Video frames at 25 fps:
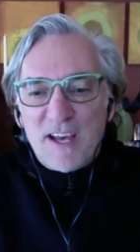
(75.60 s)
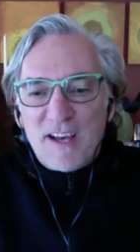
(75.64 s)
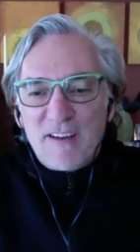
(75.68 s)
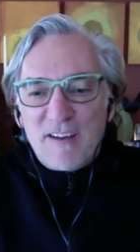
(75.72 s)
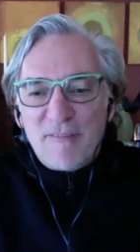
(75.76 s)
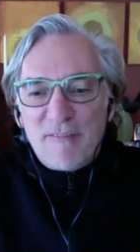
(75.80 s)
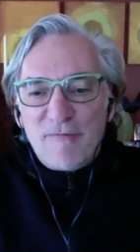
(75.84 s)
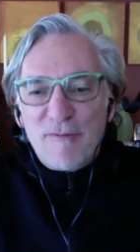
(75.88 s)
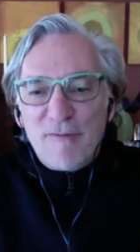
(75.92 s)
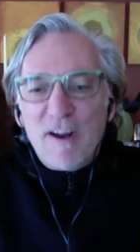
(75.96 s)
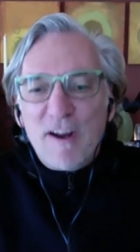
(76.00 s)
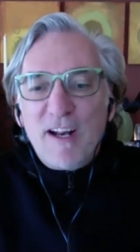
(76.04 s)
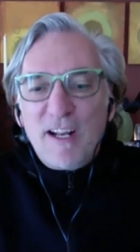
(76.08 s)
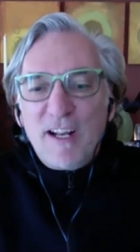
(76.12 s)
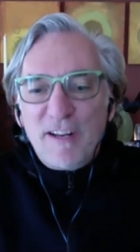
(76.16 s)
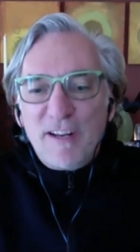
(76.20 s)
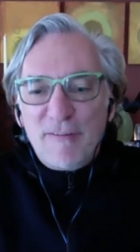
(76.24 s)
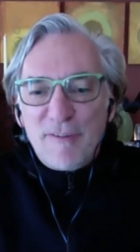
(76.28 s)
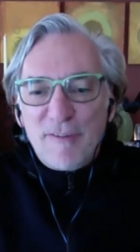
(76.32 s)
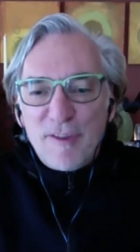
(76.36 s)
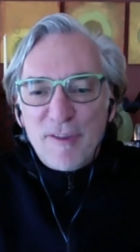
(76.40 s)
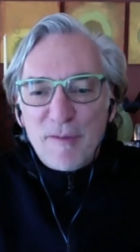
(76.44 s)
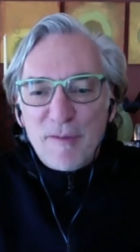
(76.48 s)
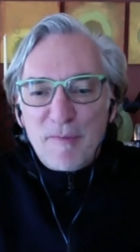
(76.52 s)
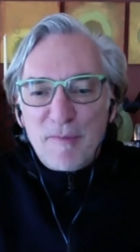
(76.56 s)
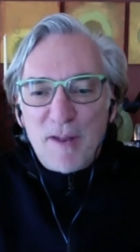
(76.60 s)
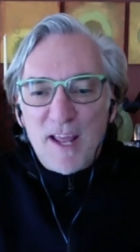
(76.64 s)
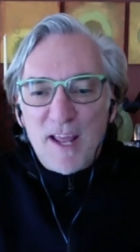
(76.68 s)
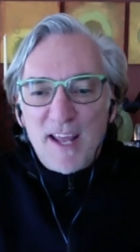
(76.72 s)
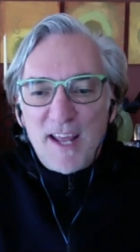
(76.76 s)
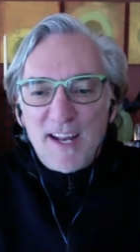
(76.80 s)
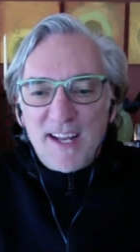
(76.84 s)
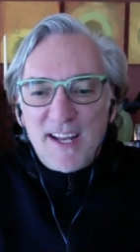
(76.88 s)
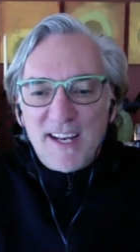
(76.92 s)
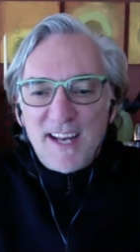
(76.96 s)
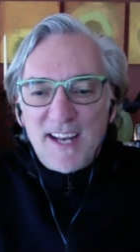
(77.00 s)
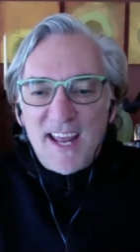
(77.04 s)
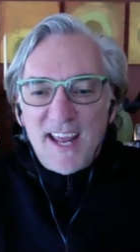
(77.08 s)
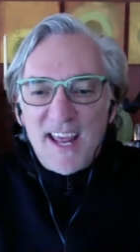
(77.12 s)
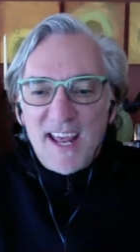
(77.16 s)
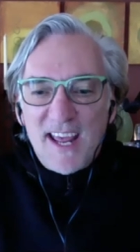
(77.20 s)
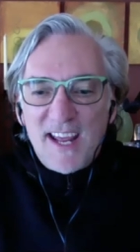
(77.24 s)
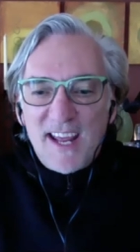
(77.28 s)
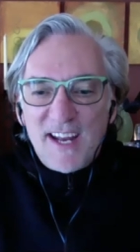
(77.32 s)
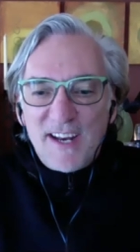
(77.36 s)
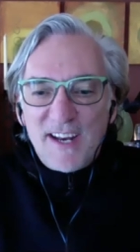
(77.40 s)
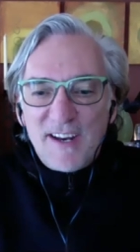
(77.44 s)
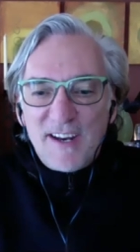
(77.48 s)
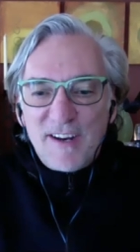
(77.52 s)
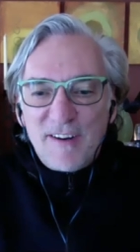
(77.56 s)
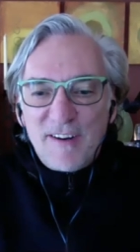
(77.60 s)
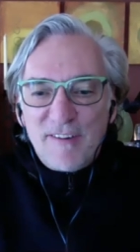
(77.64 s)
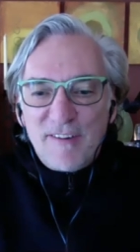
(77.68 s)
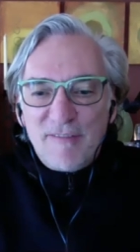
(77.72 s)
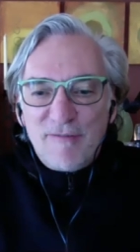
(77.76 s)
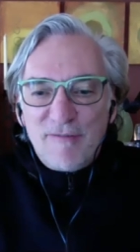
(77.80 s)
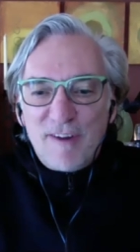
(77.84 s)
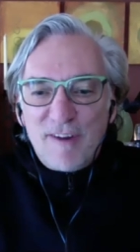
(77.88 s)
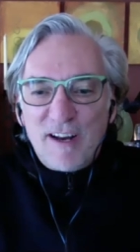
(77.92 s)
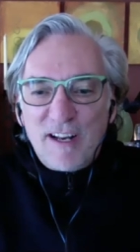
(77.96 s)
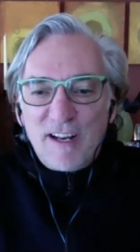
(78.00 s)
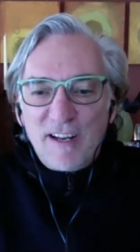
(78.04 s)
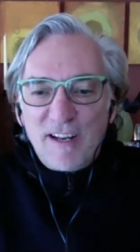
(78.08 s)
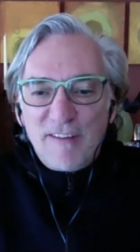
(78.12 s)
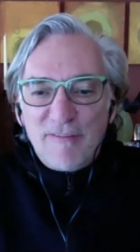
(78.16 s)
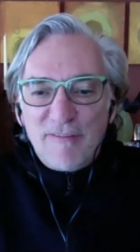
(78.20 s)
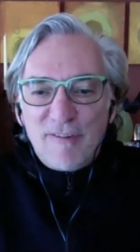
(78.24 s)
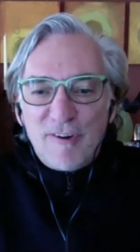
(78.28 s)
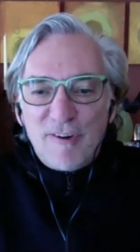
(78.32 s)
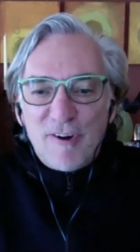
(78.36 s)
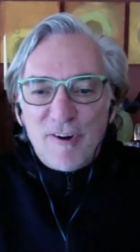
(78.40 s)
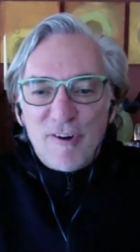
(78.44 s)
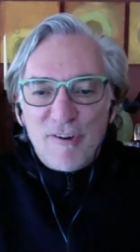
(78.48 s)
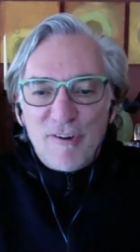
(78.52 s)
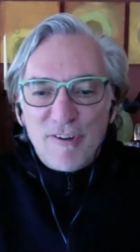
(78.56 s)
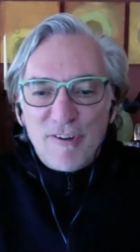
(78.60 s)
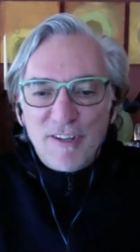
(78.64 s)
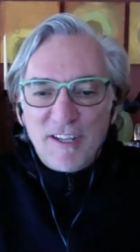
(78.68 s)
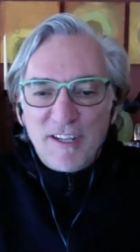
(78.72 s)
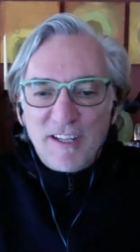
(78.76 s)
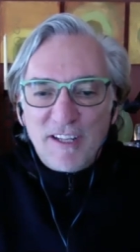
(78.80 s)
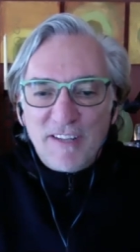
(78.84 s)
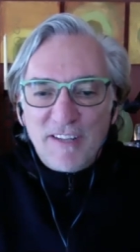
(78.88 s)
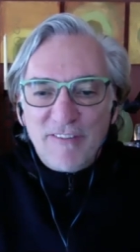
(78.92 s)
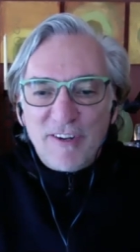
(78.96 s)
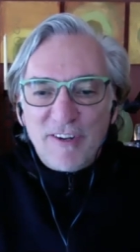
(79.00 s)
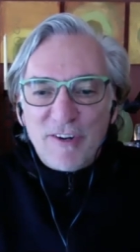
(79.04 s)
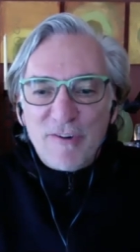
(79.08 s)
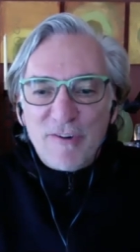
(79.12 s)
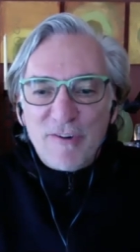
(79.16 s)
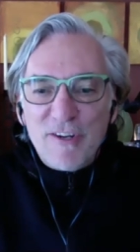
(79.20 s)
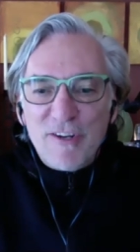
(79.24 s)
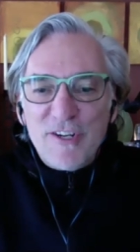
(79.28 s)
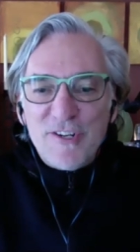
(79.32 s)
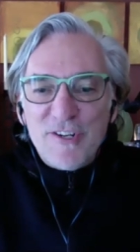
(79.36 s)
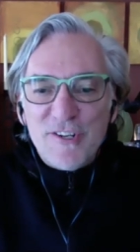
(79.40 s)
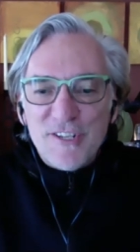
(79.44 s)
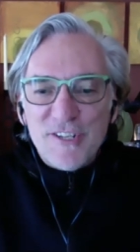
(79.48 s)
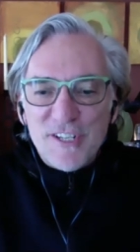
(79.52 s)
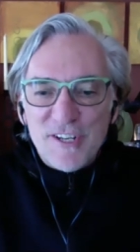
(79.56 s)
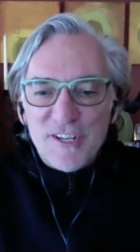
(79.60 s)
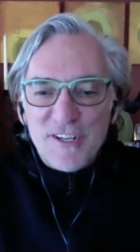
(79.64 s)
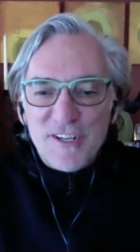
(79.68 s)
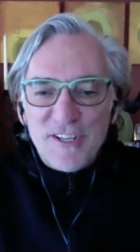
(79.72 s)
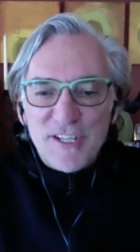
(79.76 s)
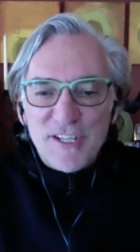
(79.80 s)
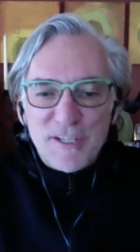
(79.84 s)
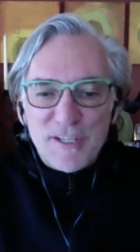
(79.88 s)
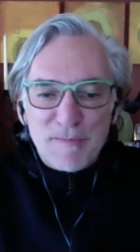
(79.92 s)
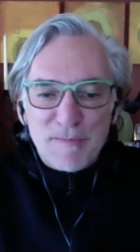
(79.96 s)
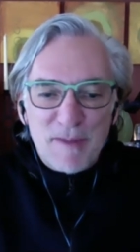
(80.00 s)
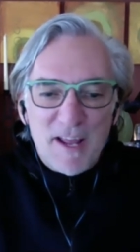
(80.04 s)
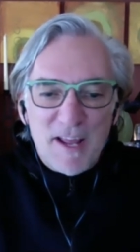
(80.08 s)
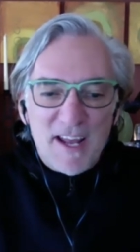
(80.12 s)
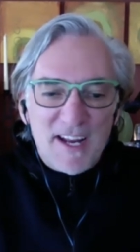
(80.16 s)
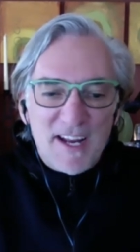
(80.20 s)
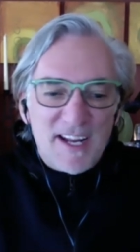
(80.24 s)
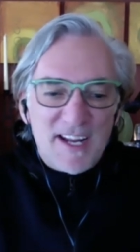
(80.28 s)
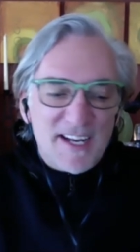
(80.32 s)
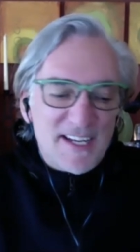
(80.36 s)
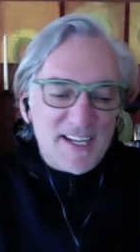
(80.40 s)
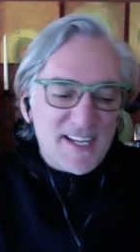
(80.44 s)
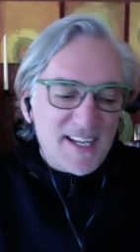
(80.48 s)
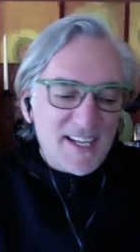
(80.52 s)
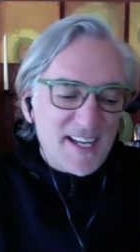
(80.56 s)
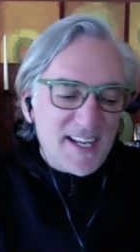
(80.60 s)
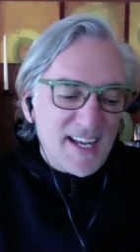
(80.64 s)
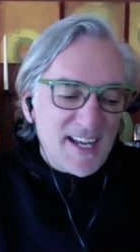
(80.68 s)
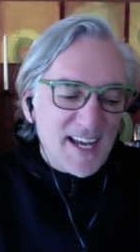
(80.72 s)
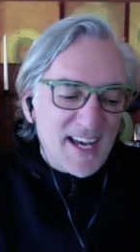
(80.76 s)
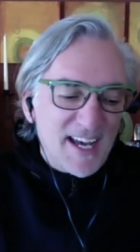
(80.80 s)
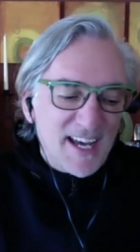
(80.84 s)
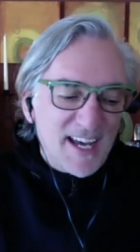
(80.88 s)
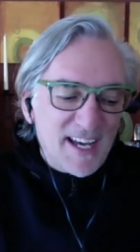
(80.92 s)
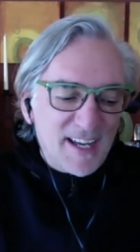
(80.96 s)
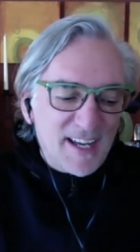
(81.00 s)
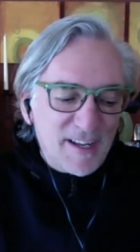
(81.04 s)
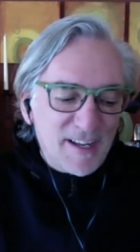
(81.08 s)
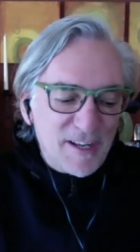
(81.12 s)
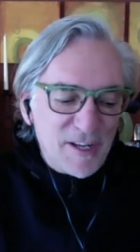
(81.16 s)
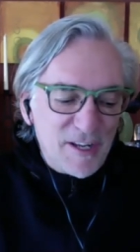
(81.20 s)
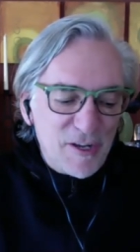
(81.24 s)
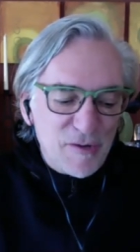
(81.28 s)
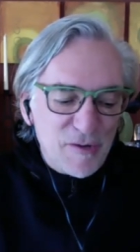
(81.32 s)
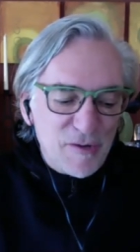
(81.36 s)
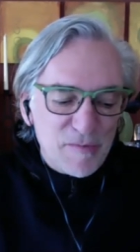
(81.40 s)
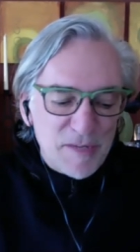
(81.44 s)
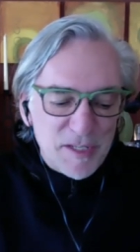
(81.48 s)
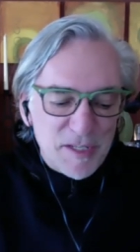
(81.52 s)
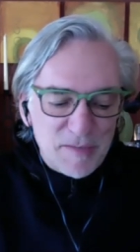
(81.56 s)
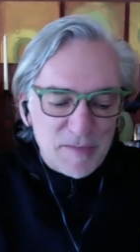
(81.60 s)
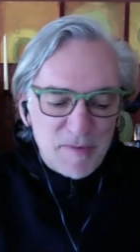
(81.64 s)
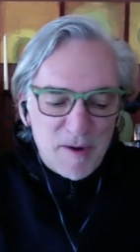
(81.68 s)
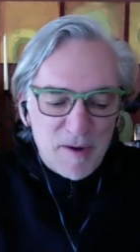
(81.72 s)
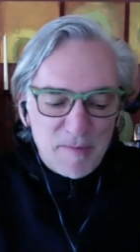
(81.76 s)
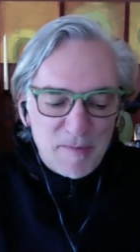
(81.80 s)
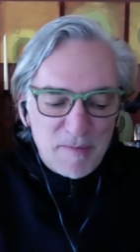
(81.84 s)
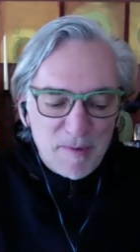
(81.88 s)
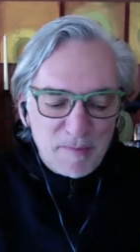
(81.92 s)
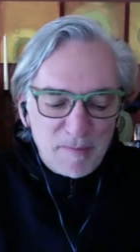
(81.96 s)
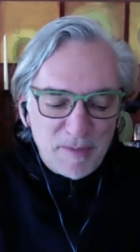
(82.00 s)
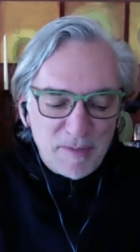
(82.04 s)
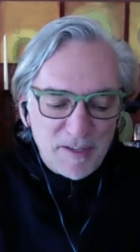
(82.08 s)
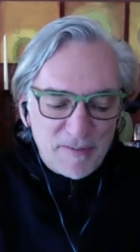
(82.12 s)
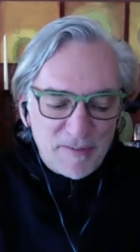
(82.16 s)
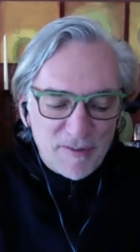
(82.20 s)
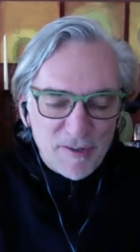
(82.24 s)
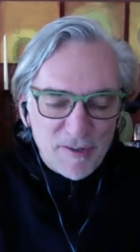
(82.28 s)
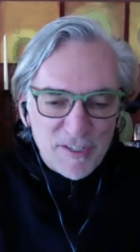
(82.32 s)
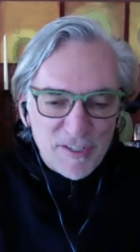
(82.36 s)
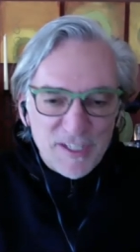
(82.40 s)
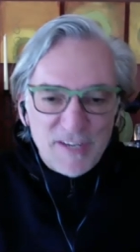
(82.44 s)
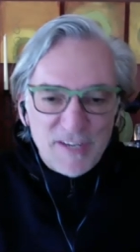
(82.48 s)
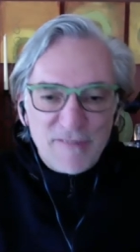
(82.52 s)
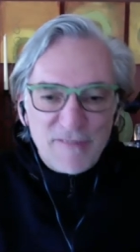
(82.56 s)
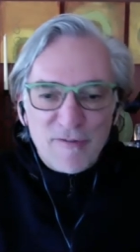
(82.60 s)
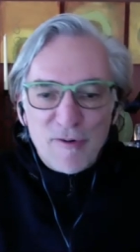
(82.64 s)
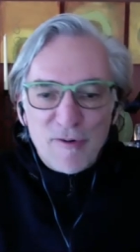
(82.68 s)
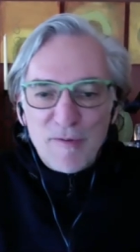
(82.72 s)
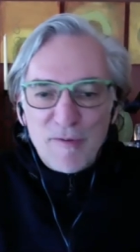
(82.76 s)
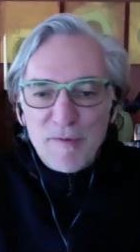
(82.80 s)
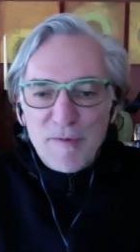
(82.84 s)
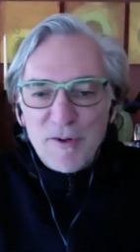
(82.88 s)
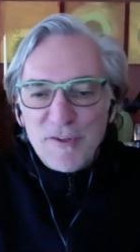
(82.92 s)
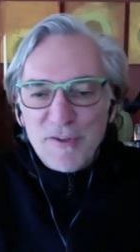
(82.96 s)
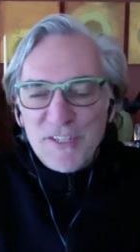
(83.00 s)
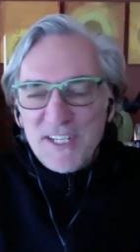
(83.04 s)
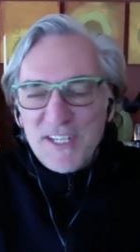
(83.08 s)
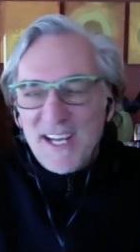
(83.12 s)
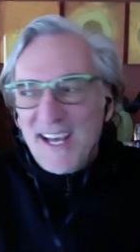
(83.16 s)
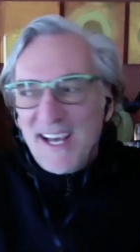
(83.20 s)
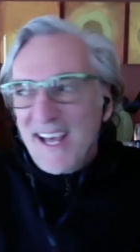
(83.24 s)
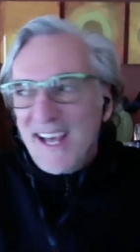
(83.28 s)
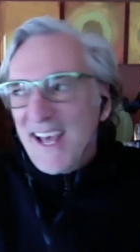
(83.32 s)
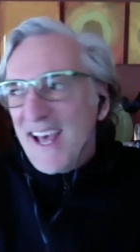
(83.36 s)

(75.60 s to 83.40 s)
friendly for the planet and friendly for all the living creatures on this planet. Humans probably first and foremost.